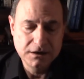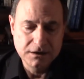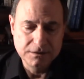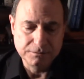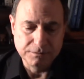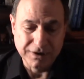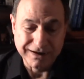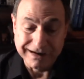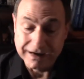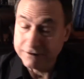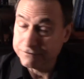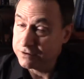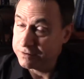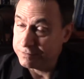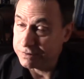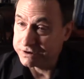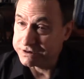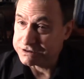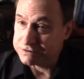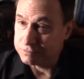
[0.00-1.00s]
But
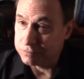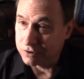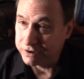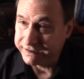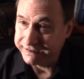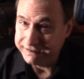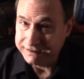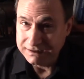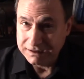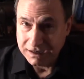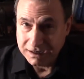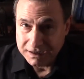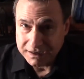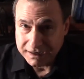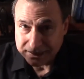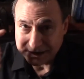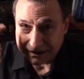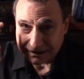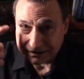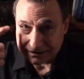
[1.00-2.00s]
everybody's brain
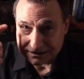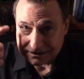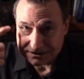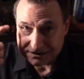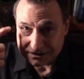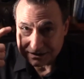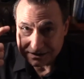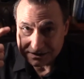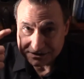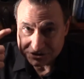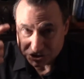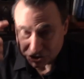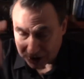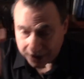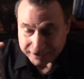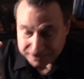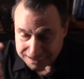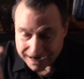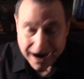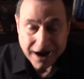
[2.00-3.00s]
is
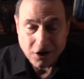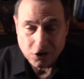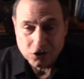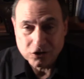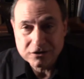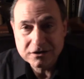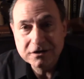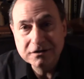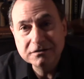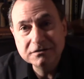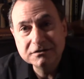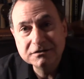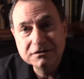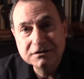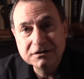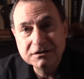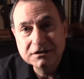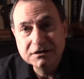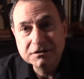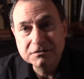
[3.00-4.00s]
shut down
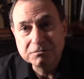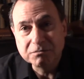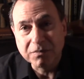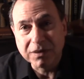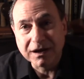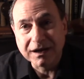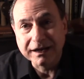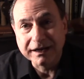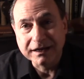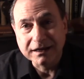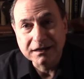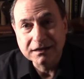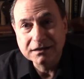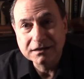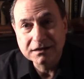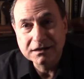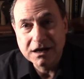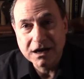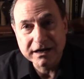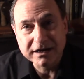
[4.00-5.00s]
by
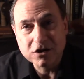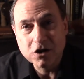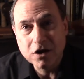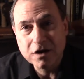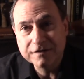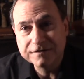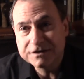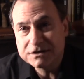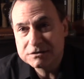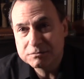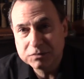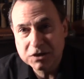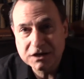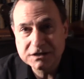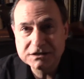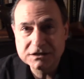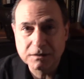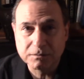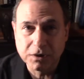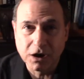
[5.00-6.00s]
cutting off its
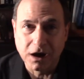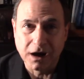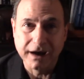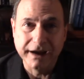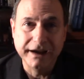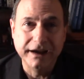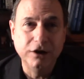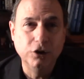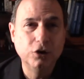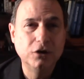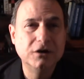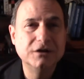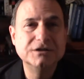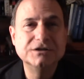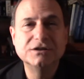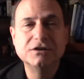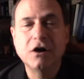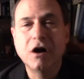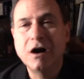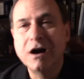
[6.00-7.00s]
blood supply or
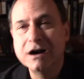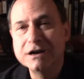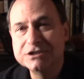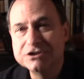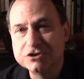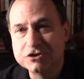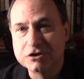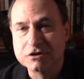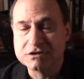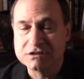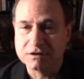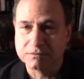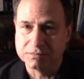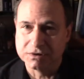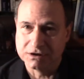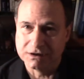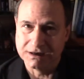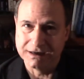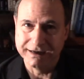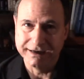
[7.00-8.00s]
its oxygen
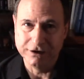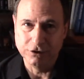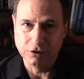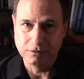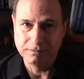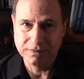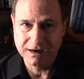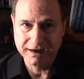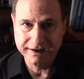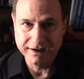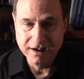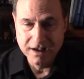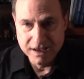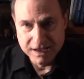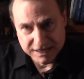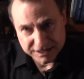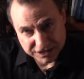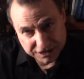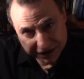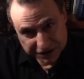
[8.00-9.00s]
supply or by
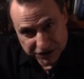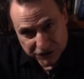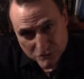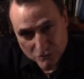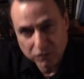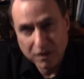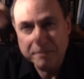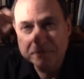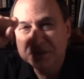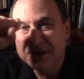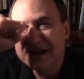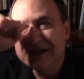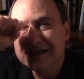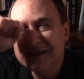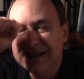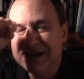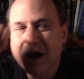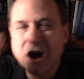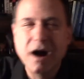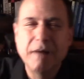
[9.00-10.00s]
disrupting
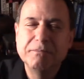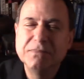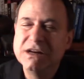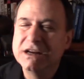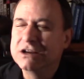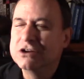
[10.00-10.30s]
the optic